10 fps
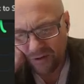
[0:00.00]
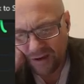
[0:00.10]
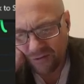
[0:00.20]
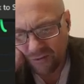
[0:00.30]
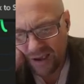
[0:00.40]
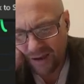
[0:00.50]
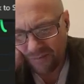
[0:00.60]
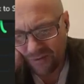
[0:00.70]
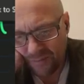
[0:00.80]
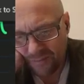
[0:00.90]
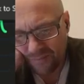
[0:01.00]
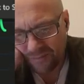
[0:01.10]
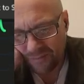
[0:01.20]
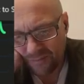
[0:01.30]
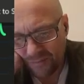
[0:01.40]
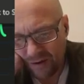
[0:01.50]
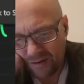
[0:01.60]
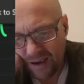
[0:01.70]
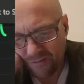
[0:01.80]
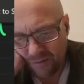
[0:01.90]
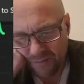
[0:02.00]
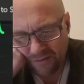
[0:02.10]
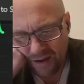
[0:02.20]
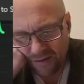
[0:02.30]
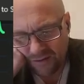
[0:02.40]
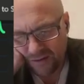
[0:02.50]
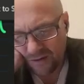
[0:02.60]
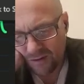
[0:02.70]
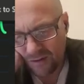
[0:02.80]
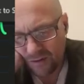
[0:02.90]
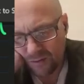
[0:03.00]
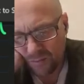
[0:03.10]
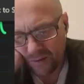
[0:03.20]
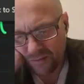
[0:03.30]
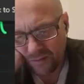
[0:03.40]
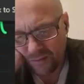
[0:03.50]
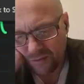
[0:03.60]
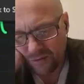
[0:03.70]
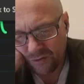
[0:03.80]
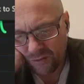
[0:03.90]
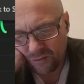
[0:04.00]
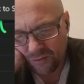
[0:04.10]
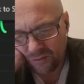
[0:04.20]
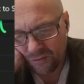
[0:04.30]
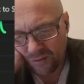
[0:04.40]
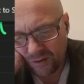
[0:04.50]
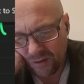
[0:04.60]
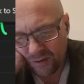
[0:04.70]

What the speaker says: end you count from. I'll count from this end. 1, 2, 3,